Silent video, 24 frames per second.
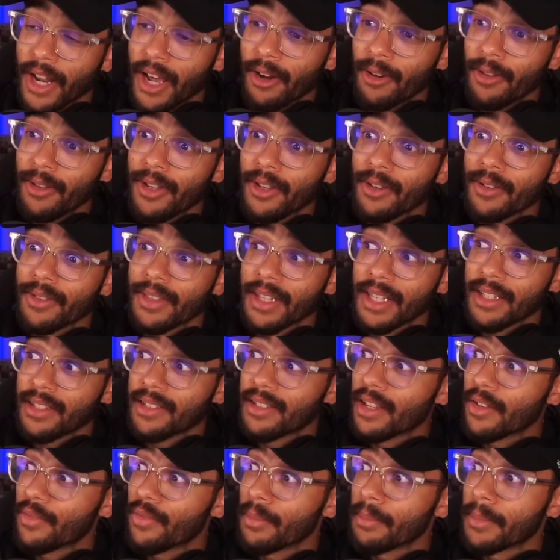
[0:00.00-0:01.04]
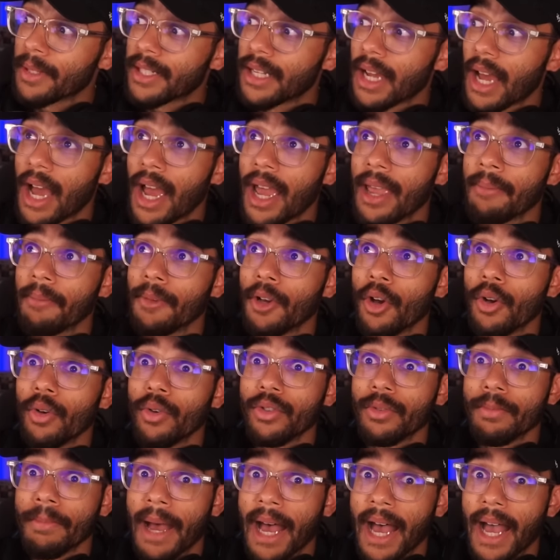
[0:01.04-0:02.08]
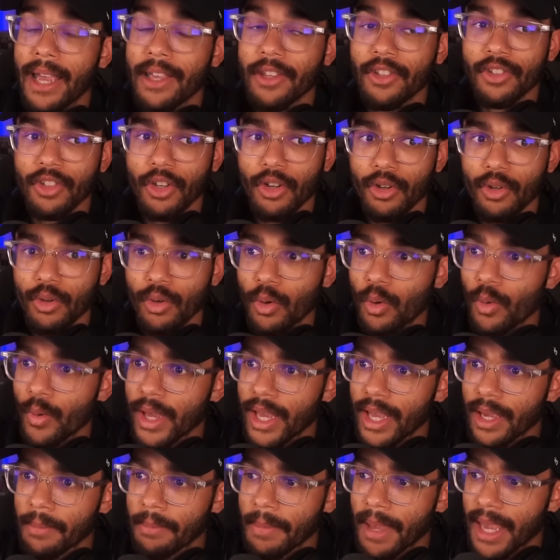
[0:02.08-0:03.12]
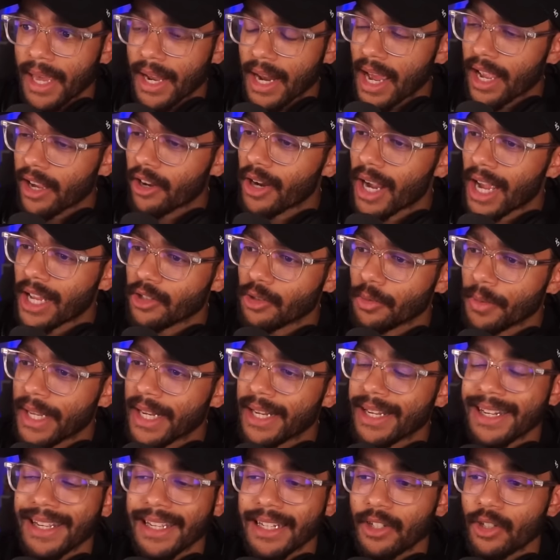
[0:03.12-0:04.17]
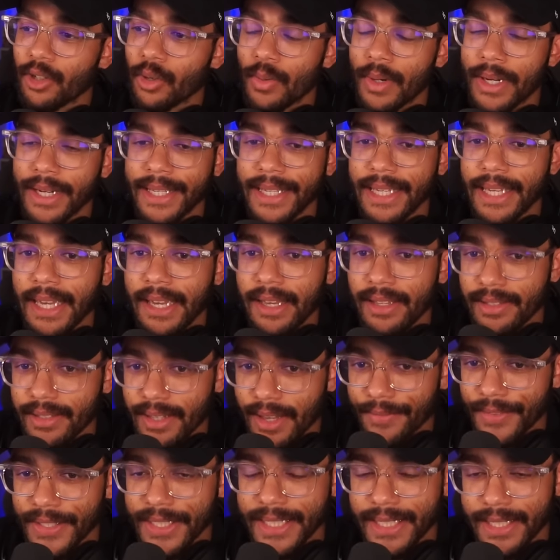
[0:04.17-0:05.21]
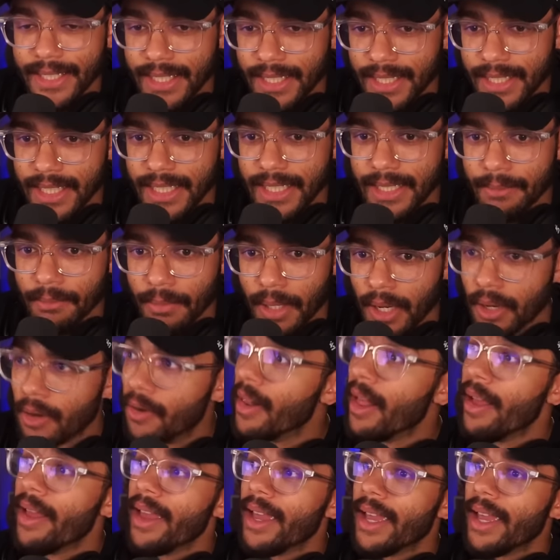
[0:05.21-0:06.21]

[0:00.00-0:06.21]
not only are things different but time goes by so quick man i graduated in 2017 bro